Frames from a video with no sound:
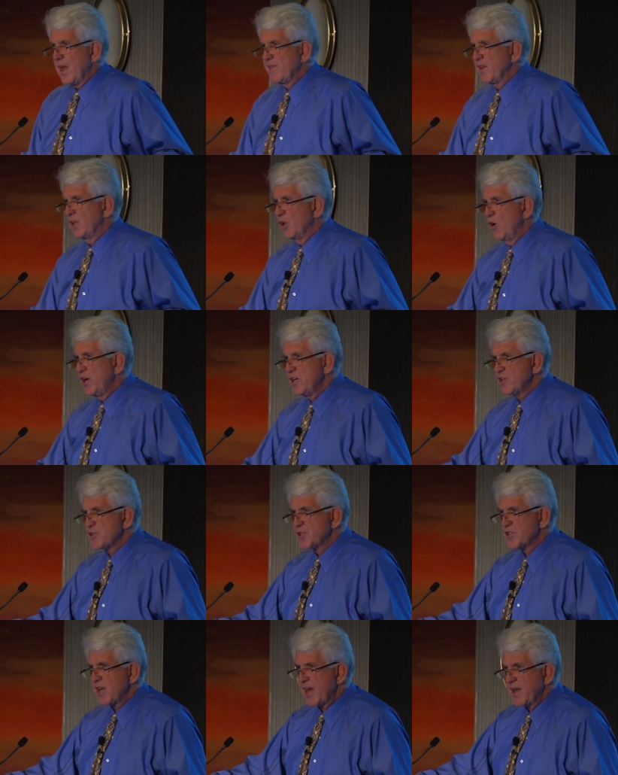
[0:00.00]
and the
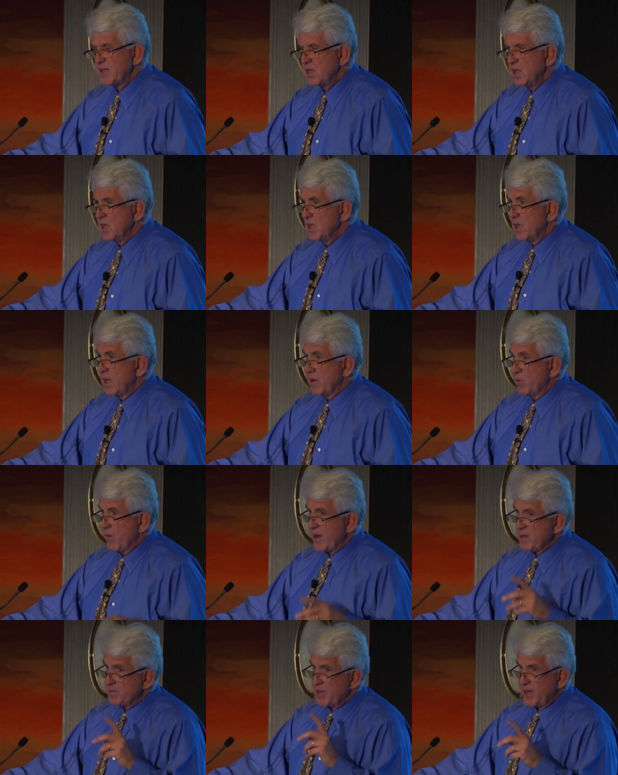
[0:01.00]
lawyers said,
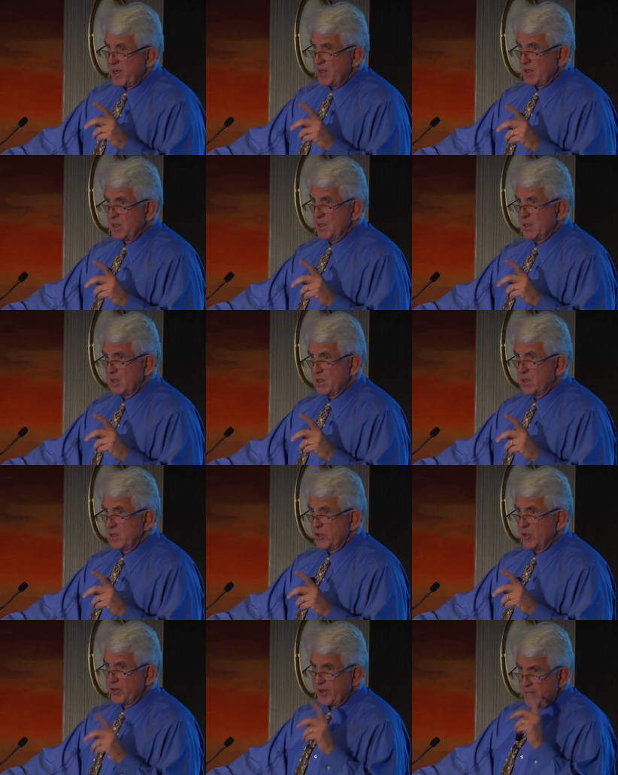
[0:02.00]
wait a minute,
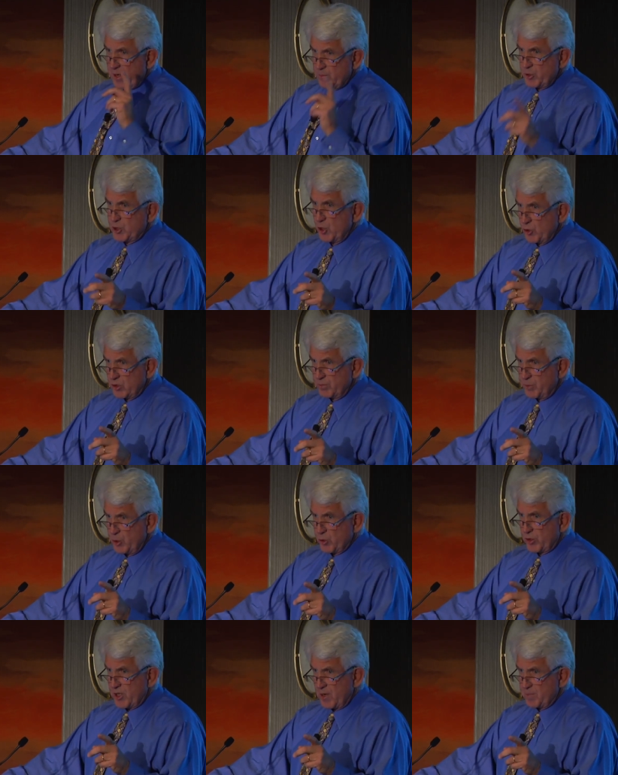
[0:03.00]
you're the number two
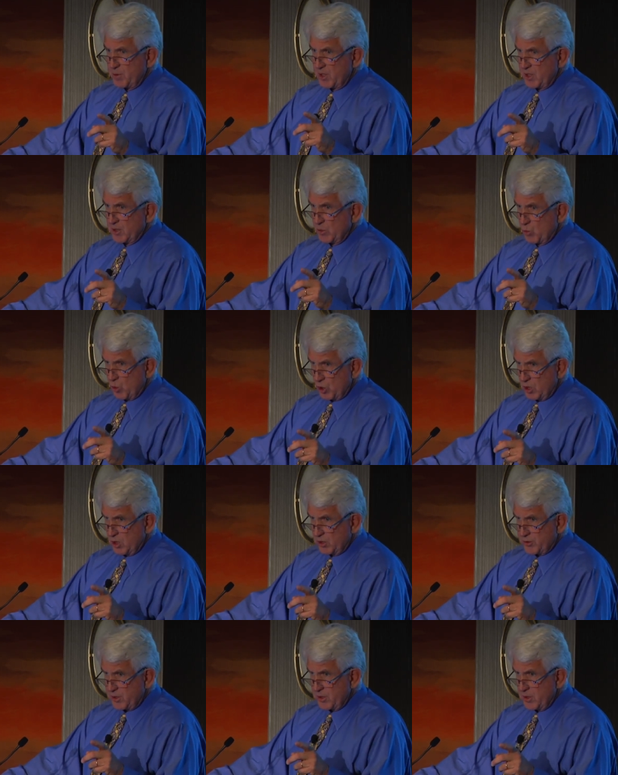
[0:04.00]
computer company in the
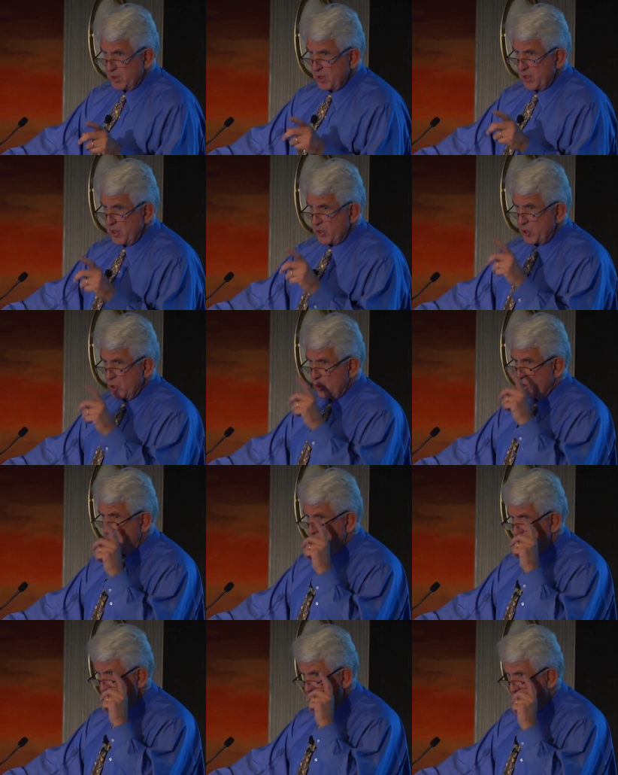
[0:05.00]
world. You're
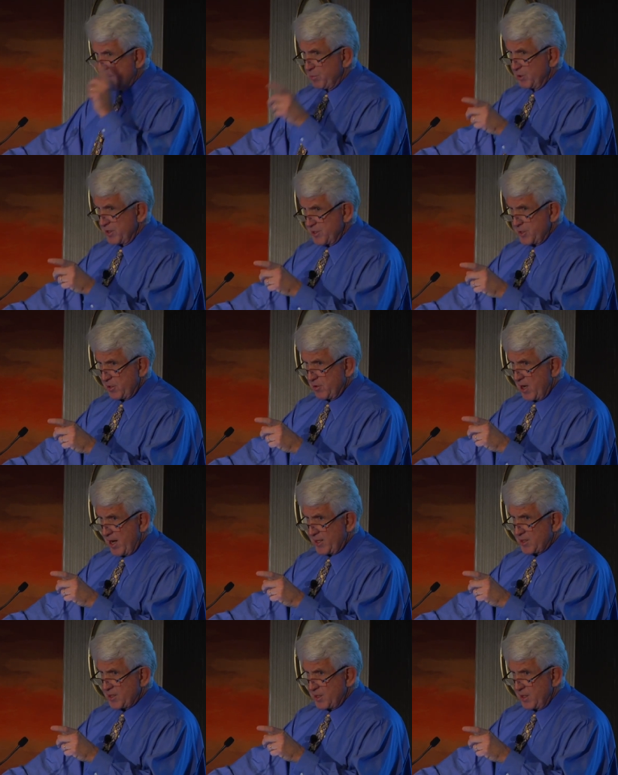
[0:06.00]
a monopoly,
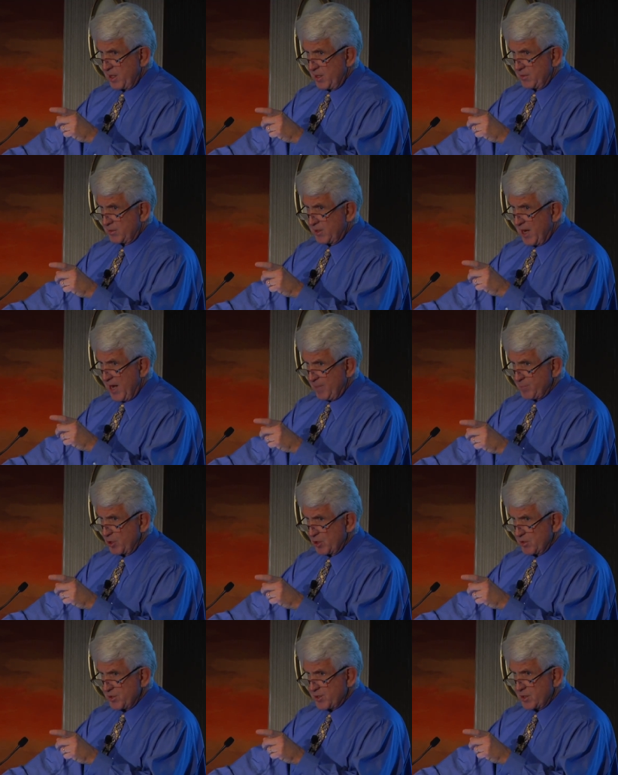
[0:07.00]
Xerox, in
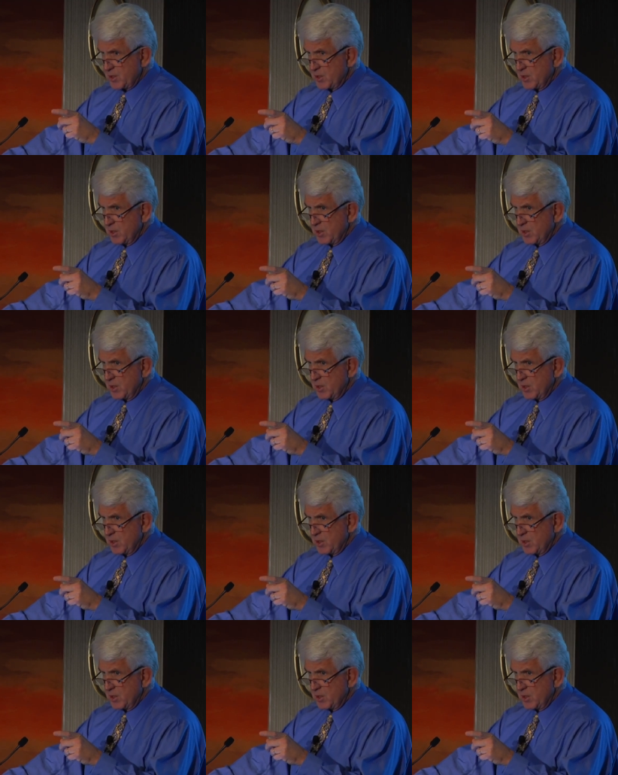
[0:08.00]
copiers.